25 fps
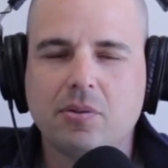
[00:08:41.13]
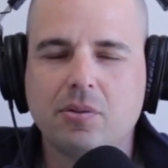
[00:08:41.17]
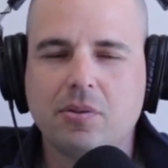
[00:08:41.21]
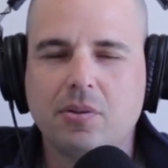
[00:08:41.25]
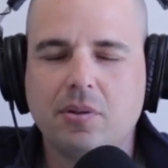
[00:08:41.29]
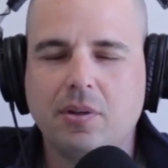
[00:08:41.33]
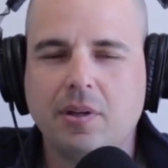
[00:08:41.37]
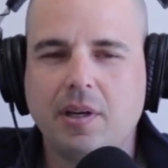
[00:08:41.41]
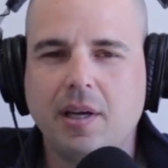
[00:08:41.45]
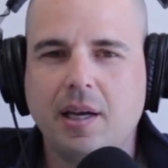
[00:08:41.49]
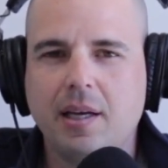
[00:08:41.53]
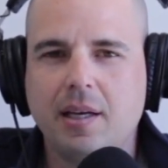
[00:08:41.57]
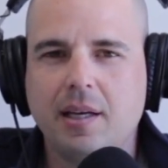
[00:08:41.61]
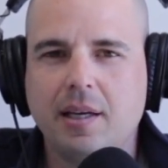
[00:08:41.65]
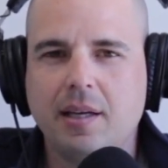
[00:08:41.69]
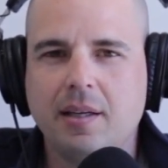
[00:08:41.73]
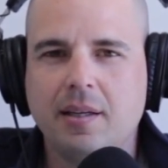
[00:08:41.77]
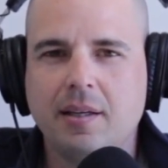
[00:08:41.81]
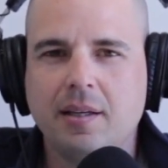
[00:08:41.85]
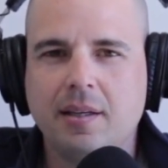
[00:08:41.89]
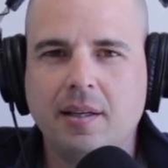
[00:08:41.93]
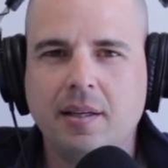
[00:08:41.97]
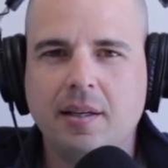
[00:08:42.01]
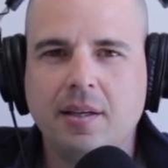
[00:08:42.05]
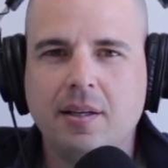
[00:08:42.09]
So you're
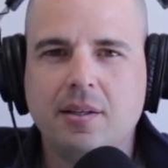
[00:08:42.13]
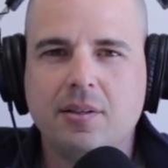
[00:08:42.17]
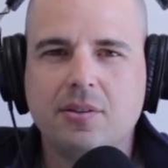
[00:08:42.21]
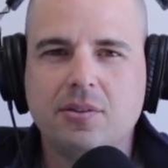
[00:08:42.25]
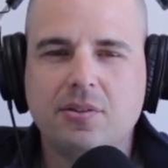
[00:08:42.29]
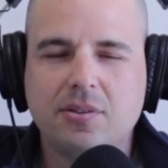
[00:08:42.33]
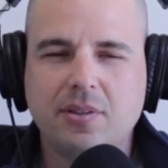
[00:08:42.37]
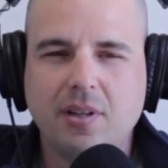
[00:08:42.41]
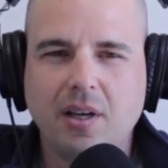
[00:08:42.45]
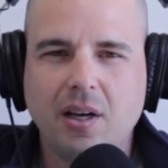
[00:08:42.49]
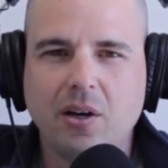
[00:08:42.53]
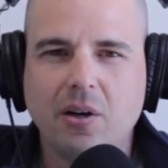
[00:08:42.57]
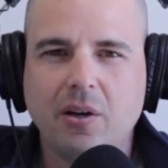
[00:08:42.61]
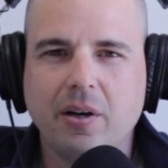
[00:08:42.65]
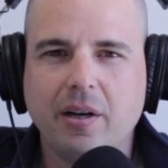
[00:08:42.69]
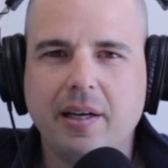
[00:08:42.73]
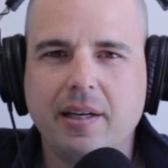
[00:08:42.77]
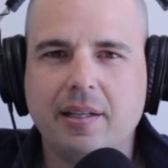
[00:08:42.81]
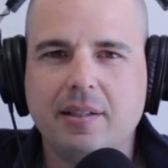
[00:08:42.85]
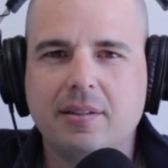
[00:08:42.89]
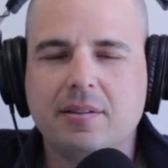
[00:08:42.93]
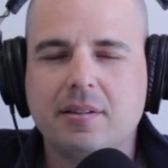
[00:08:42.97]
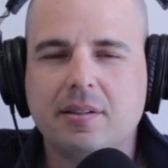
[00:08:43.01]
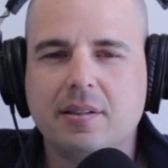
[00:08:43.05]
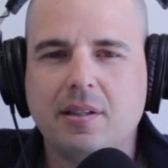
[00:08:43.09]
getting
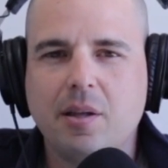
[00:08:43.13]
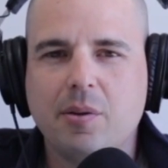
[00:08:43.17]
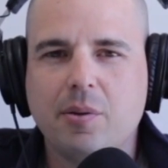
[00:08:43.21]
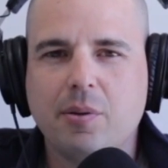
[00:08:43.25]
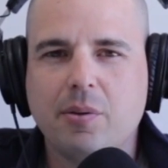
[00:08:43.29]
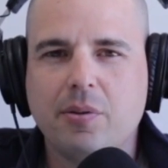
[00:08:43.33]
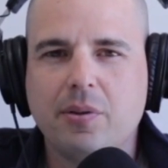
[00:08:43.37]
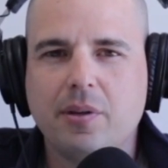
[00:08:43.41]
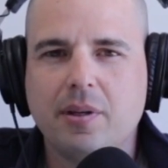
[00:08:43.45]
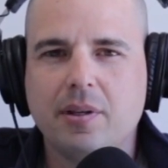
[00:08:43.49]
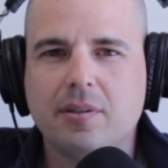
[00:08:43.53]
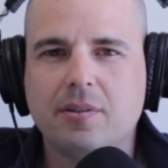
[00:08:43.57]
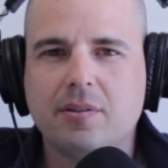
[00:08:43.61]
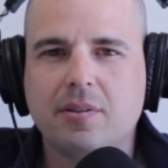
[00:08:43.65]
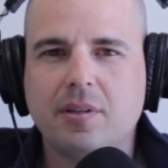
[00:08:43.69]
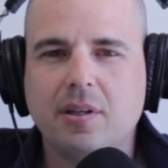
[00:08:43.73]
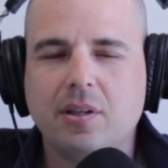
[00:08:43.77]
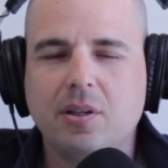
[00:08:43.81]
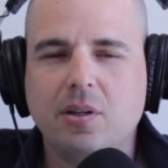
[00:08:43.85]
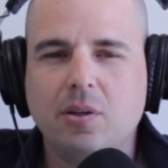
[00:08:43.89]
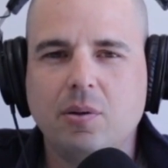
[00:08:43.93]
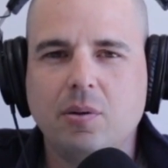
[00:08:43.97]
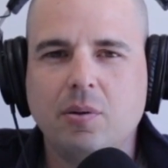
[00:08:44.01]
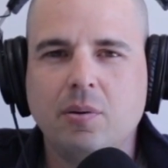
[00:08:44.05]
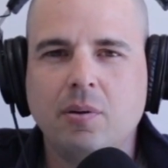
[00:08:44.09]
stearates and other things that
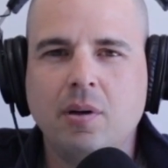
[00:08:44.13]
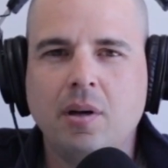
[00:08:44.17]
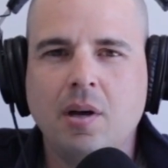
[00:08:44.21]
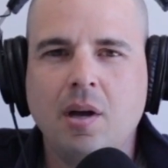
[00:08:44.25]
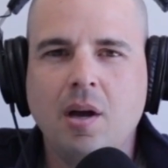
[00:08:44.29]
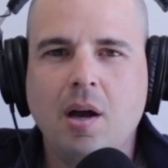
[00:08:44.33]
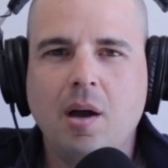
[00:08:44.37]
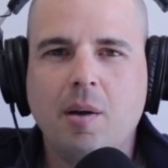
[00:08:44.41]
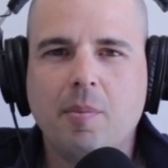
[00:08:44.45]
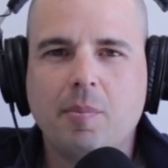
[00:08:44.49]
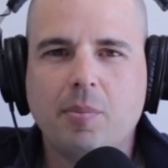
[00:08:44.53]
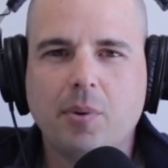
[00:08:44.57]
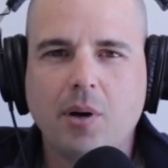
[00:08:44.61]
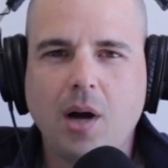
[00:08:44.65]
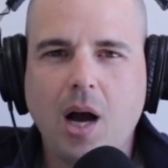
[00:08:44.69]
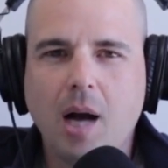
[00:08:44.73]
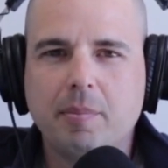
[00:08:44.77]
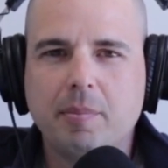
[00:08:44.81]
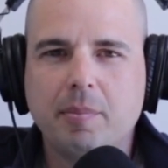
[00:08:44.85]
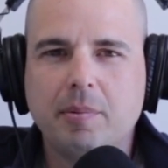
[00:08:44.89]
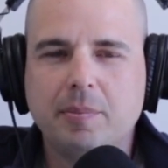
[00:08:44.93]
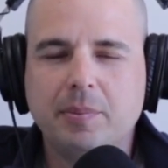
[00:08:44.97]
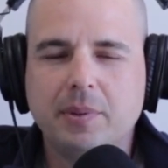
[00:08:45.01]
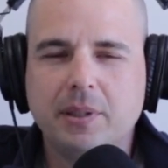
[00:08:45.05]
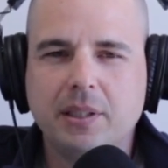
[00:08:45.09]
you
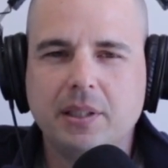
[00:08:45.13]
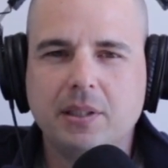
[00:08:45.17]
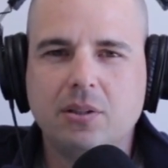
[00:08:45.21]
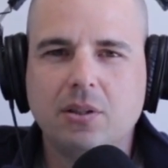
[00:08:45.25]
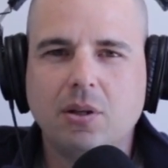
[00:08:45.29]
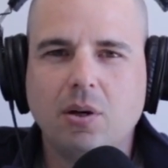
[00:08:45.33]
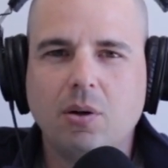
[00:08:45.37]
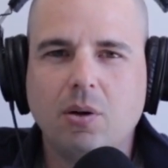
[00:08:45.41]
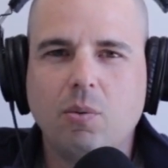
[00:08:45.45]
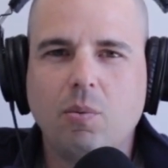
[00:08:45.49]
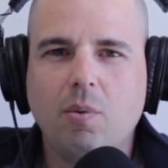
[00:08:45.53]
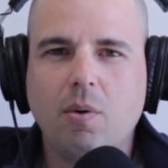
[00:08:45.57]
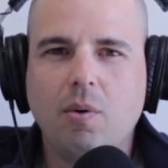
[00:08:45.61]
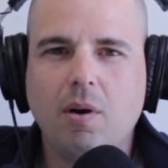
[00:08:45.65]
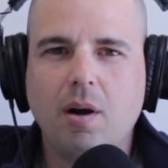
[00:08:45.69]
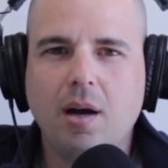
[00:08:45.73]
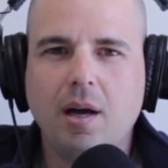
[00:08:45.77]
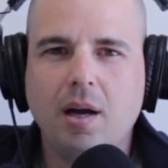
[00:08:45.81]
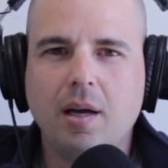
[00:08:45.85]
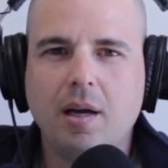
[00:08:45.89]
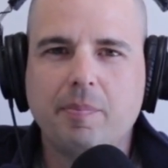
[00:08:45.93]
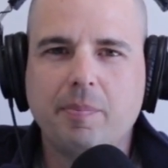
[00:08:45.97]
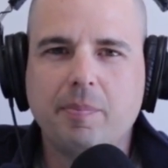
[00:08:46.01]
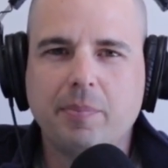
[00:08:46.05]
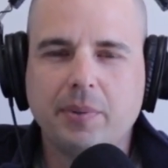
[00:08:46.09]
probably don't
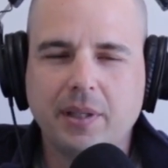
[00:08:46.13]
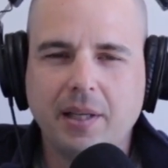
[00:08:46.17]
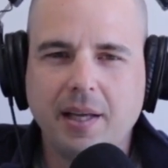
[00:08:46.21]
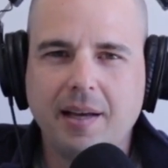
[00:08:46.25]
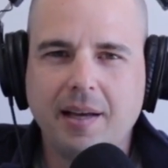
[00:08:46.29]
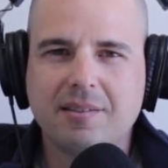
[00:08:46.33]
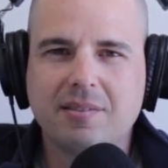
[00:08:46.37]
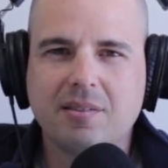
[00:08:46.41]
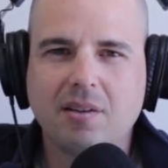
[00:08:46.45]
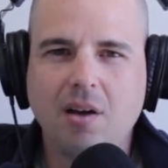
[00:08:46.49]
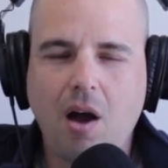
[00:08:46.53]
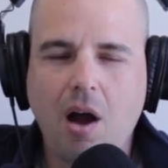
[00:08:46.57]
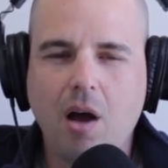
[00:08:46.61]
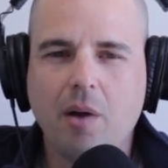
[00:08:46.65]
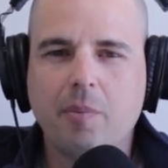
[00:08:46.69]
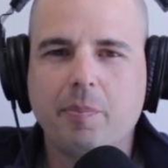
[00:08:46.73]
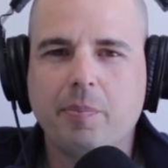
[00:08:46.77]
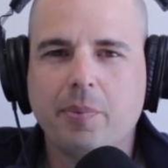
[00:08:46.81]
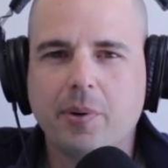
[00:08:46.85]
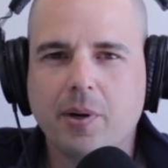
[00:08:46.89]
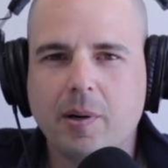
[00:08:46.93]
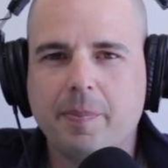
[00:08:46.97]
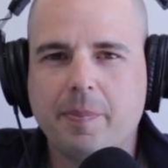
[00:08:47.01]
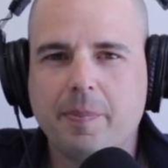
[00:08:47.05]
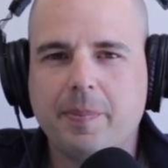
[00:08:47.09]
want. Plus, on
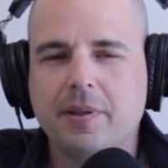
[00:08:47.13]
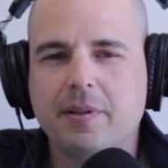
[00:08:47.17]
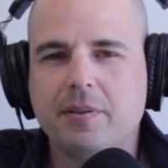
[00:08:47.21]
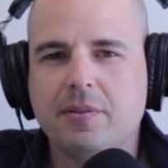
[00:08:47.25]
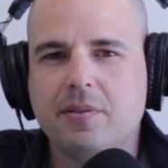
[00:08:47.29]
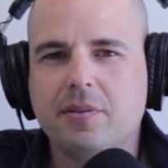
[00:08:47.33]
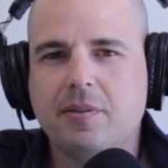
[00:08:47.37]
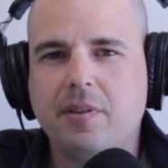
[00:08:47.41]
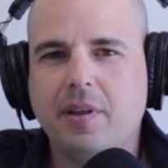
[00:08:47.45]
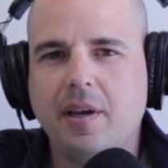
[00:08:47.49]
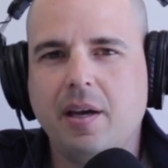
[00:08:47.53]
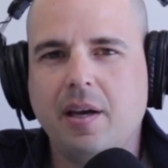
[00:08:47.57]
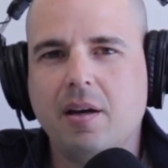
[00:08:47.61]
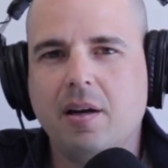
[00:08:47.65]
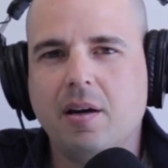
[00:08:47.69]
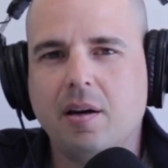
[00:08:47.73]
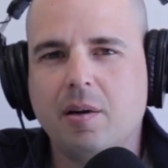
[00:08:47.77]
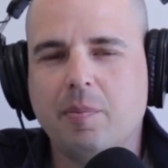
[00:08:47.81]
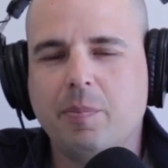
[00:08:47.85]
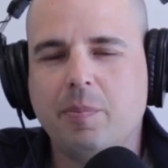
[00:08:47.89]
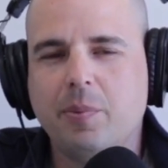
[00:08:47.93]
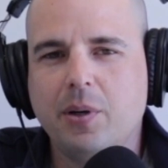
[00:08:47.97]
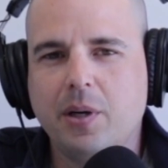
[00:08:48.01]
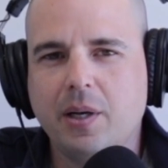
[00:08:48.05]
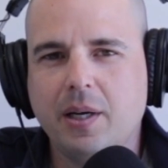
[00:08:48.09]
purpose, they are
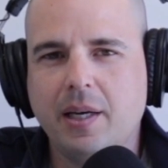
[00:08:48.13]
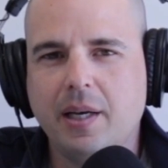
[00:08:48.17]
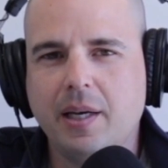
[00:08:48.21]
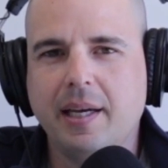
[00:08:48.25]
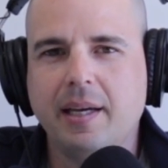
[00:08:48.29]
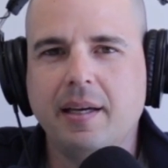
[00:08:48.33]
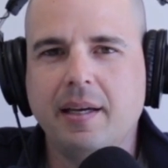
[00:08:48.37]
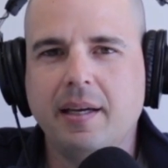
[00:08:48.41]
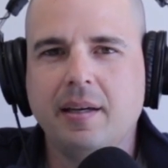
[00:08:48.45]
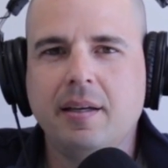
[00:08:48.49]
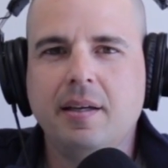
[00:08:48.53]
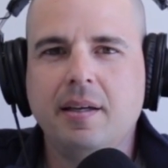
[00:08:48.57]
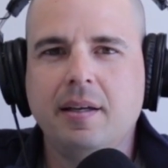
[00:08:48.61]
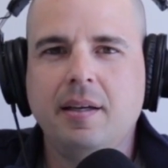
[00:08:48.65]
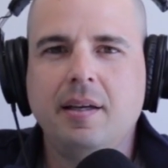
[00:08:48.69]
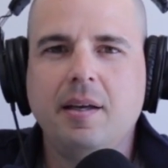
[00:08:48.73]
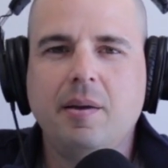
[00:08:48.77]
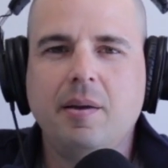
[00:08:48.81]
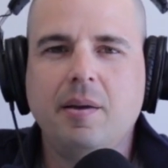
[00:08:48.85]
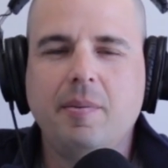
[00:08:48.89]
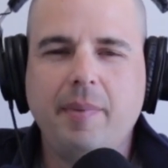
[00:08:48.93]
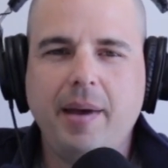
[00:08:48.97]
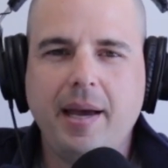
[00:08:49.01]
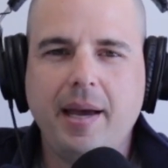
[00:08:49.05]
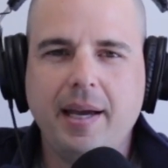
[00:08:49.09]
putting
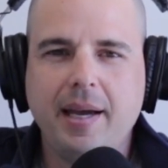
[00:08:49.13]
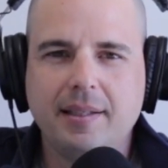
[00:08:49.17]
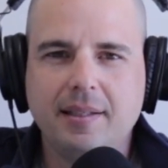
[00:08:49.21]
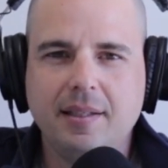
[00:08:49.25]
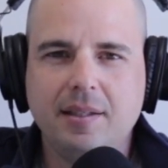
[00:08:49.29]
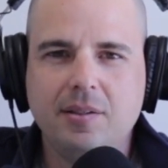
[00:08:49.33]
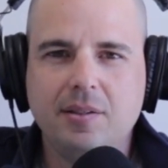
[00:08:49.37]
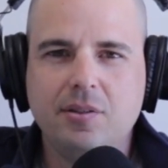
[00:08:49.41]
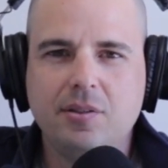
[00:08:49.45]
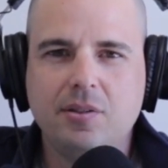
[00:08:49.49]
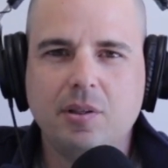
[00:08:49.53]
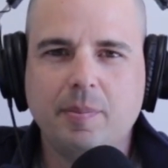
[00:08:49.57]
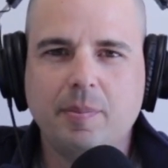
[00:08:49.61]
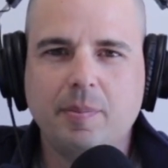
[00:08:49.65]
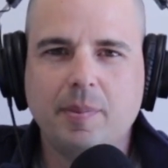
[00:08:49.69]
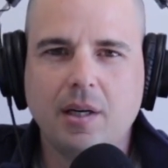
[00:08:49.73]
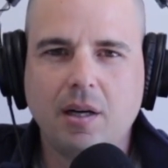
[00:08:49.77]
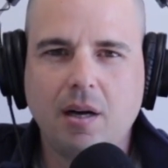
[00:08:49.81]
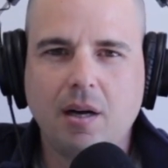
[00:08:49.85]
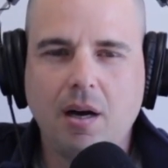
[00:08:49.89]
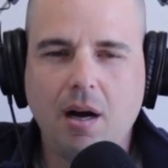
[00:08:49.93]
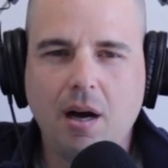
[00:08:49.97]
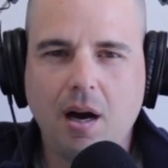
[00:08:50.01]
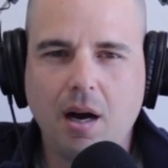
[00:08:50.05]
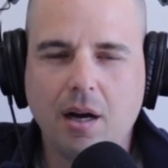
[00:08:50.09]
magnesium and
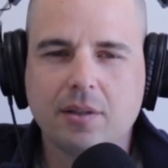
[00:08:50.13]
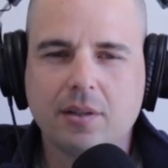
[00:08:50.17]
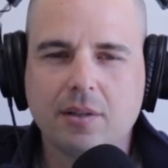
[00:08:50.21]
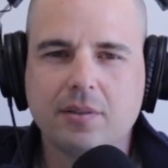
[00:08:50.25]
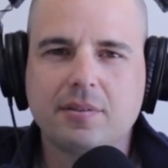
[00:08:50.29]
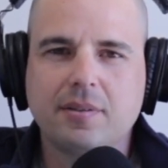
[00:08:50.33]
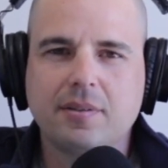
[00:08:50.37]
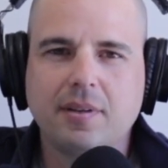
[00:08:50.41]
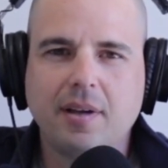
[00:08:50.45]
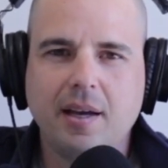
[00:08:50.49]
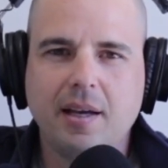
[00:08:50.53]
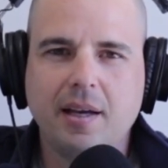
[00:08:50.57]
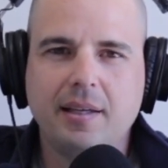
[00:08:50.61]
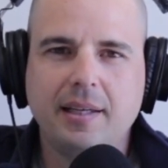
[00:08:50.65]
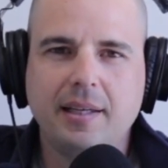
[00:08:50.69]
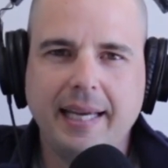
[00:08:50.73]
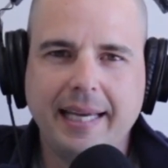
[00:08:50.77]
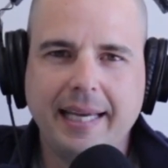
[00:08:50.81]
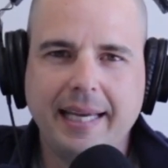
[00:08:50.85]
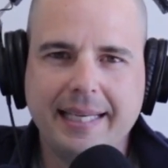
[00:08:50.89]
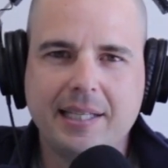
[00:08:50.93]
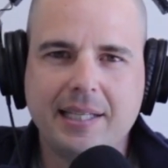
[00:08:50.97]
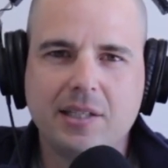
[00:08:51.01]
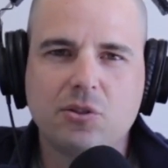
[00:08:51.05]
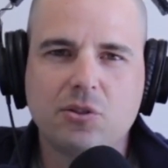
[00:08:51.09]
oxide in it.